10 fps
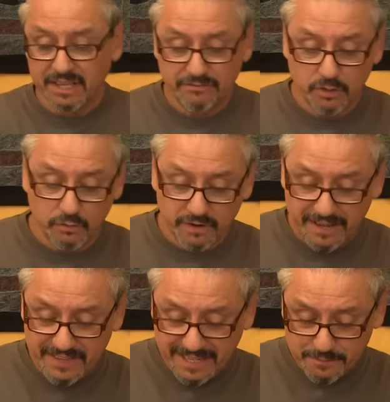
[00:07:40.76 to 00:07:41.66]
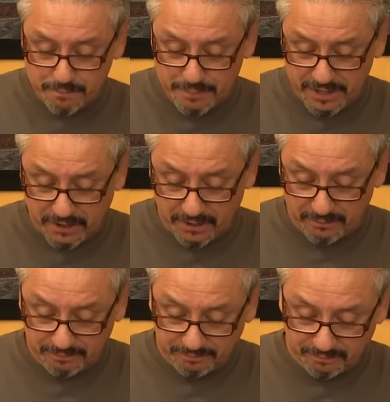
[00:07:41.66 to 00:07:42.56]
left over, and that's bitter.
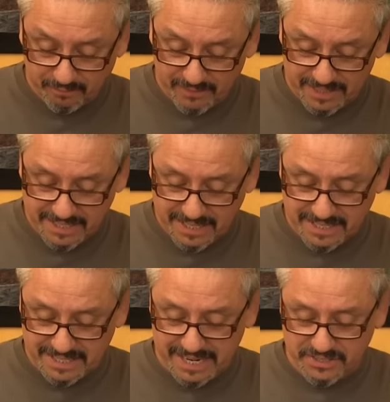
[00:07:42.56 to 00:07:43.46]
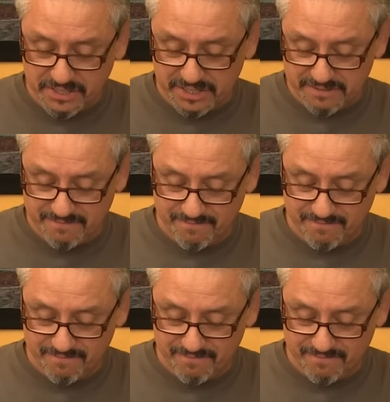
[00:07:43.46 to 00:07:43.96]
It just doesn't taste good.